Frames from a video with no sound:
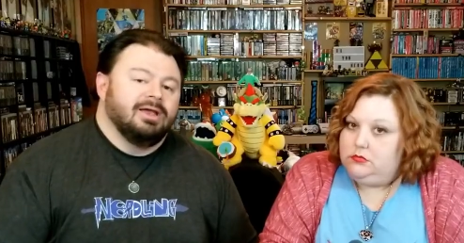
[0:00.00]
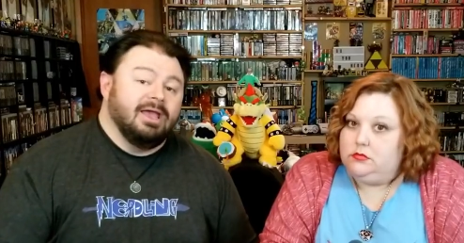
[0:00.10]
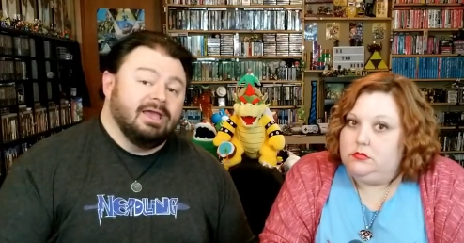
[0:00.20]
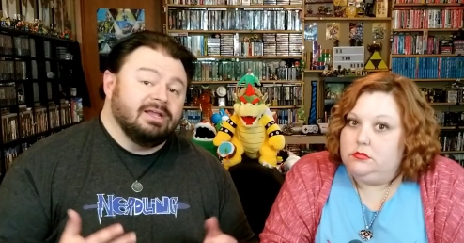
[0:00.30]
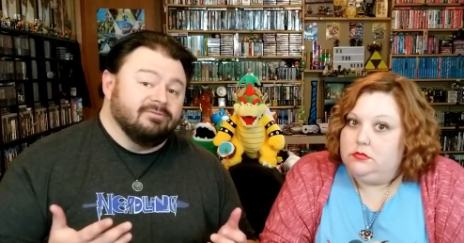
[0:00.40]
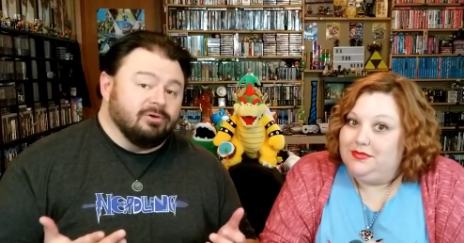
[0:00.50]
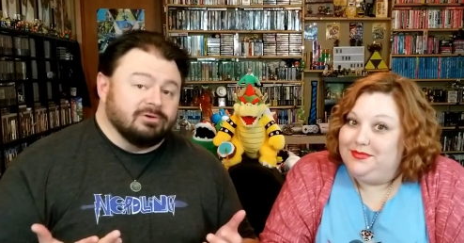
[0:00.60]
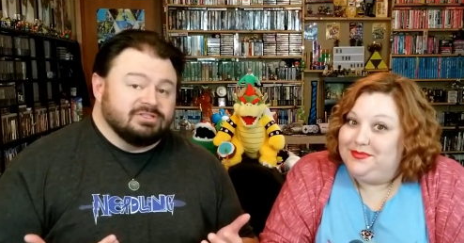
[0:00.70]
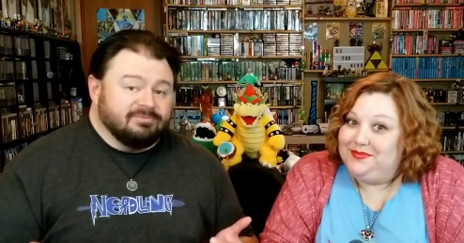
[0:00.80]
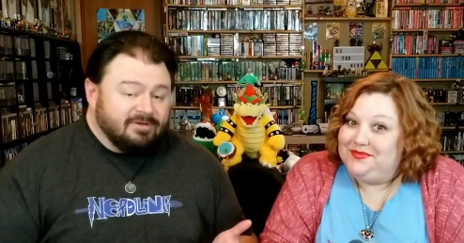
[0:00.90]
Speaker 1: And of
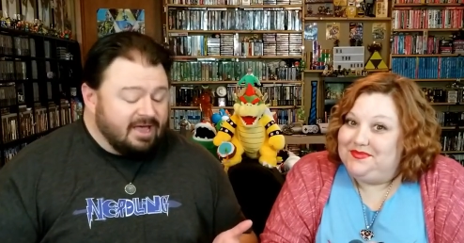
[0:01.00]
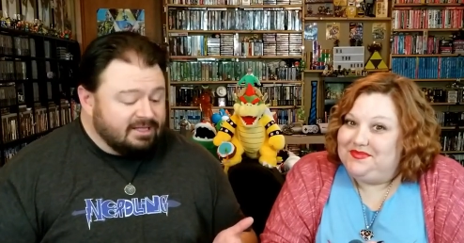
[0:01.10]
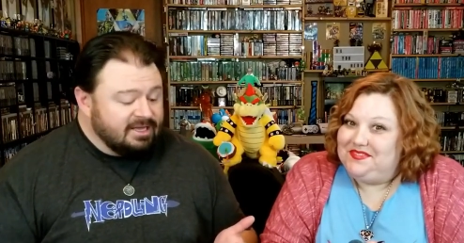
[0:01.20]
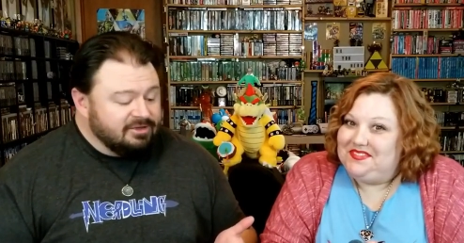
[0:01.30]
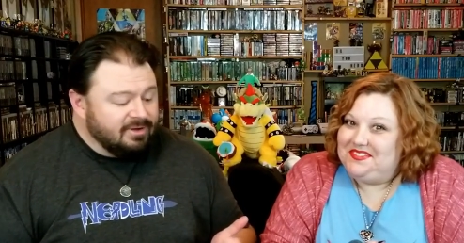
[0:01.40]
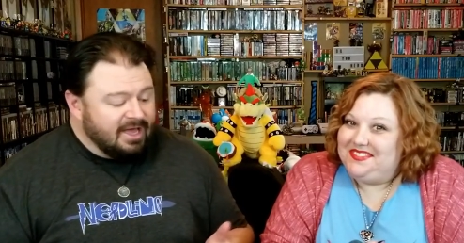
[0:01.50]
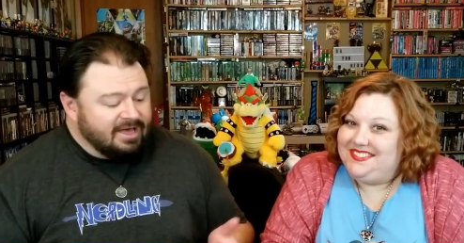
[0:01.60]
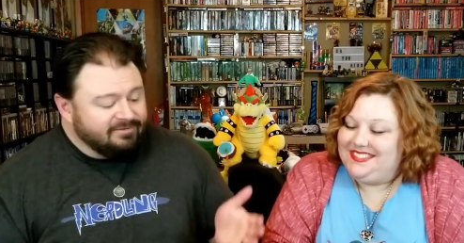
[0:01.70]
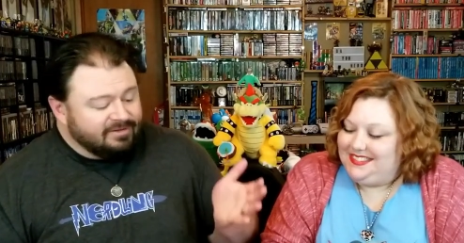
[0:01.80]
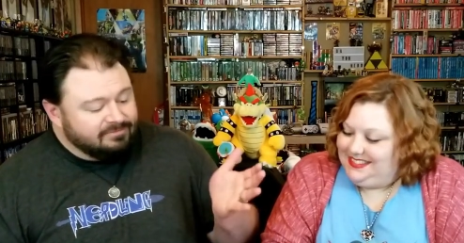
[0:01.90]
course, the fact that you
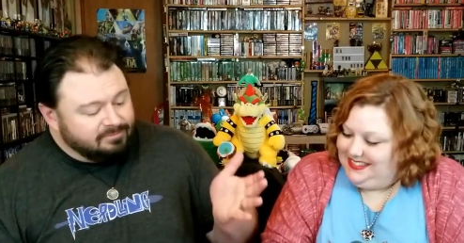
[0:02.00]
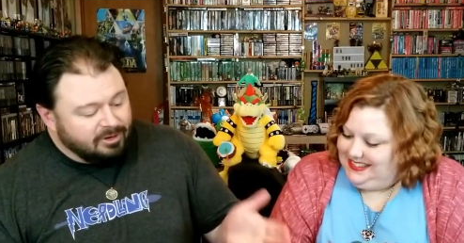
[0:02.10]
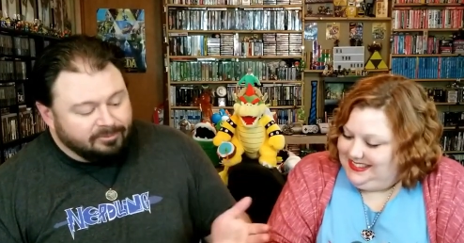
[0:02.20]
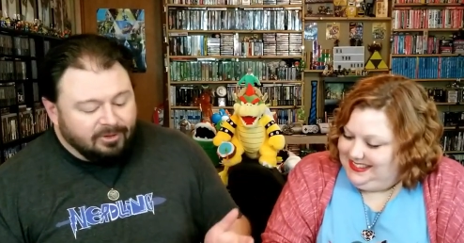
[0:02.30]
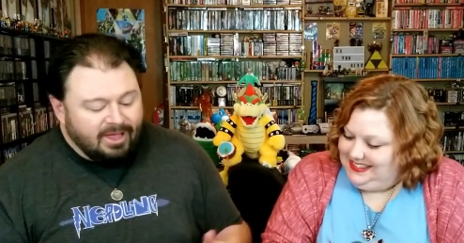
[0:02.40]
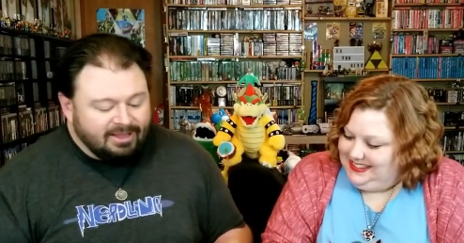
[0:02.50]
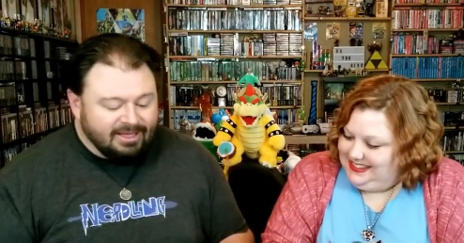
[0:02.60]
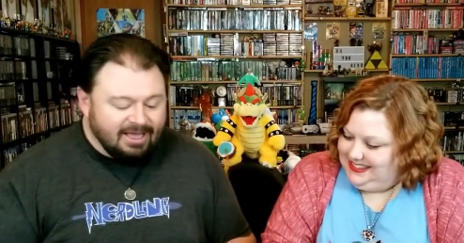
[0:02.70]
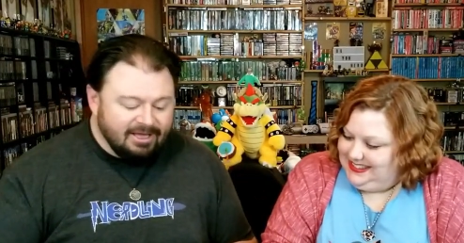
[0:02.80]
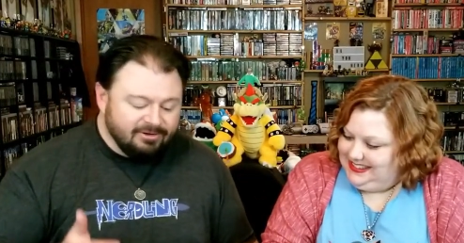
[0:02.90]
have purple
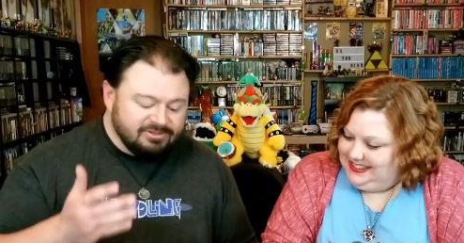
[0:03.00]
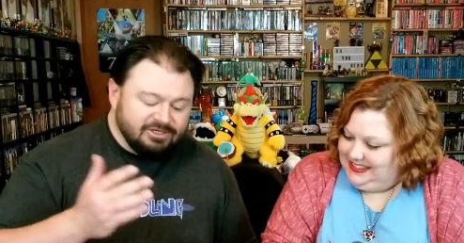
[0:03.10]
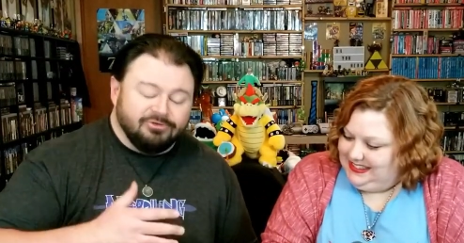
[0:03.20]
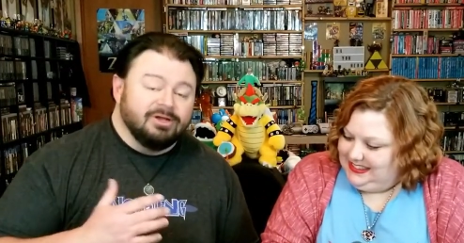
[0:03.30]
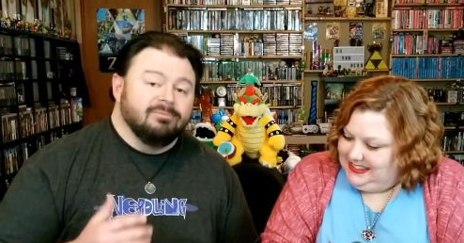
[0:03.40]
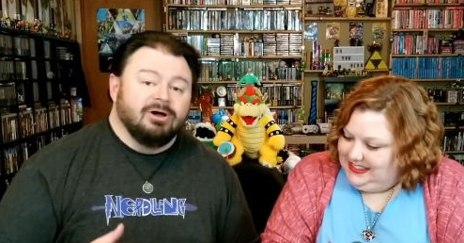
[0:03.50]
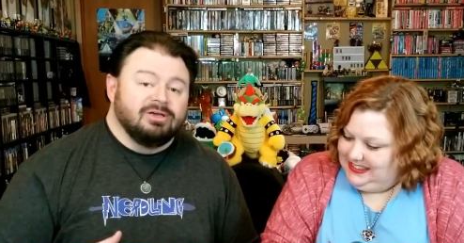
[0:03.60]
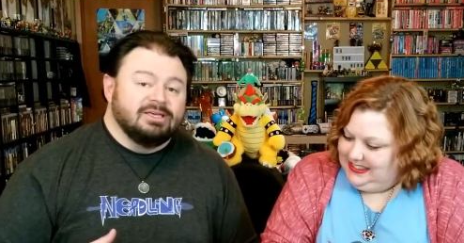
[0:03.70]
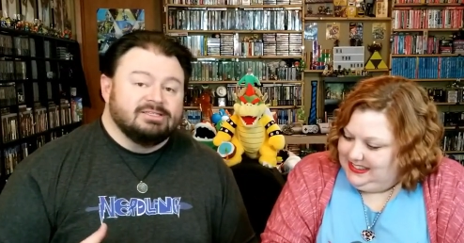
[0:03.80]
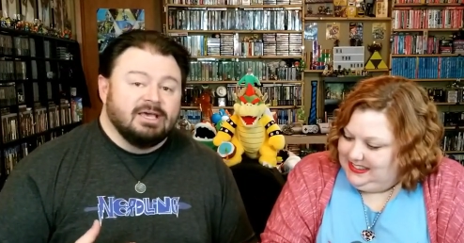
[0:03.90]
alligators and green
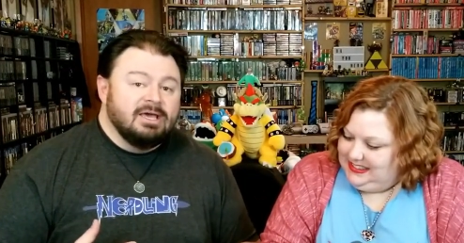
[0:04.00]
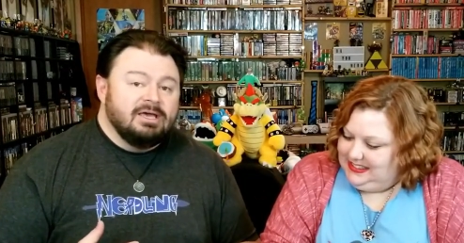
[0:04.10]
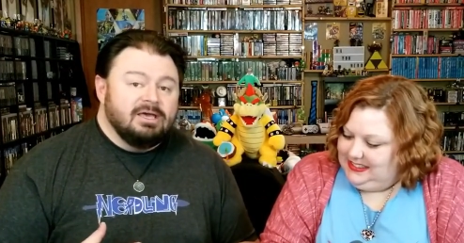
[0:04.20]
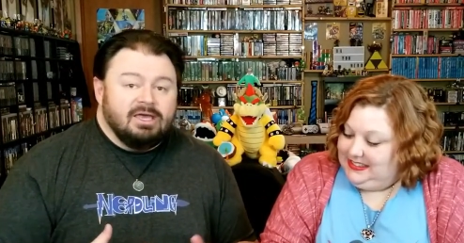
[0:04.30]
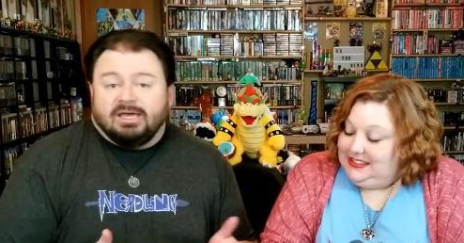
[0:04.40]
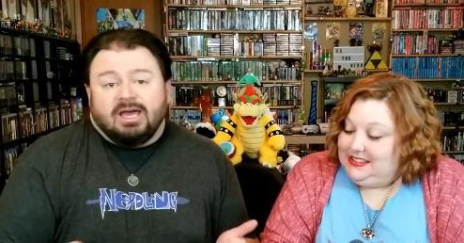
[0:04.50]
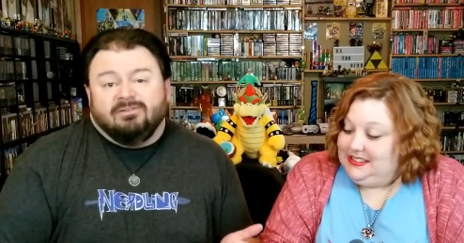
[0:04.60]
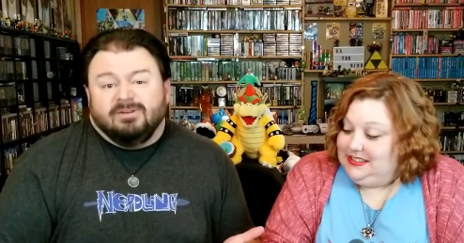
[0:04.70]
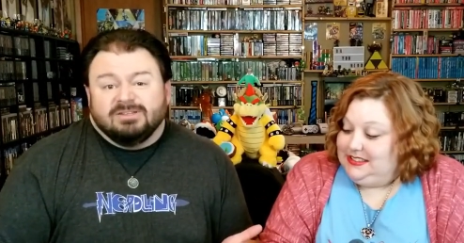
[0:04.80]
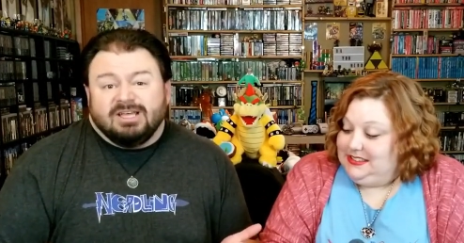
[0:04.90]
monkeys, it kind of
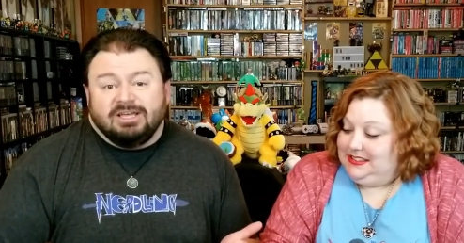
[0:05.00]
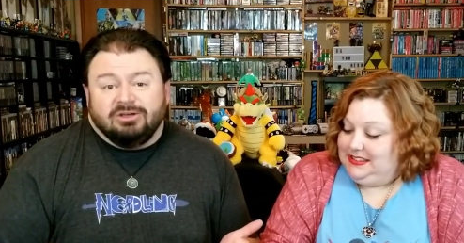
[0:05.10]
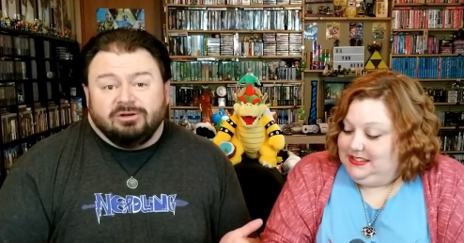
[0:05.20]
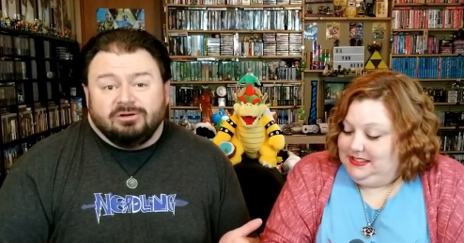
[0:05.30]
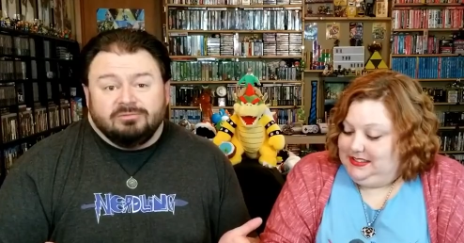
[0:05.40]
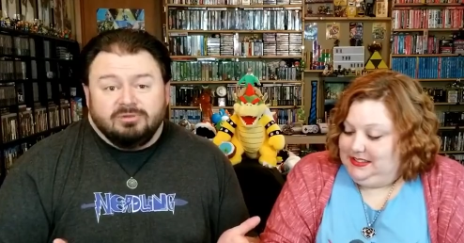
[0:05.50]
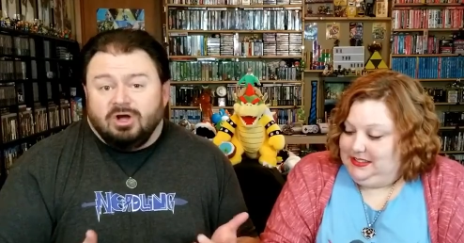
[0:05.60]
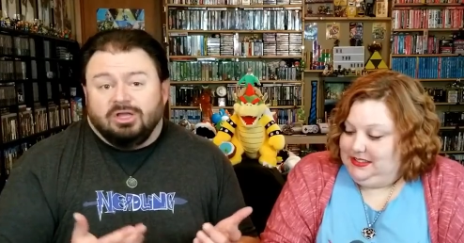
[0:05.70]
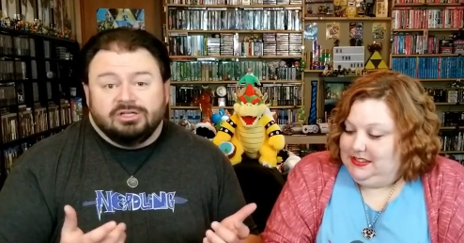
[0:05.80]
feels like you're on the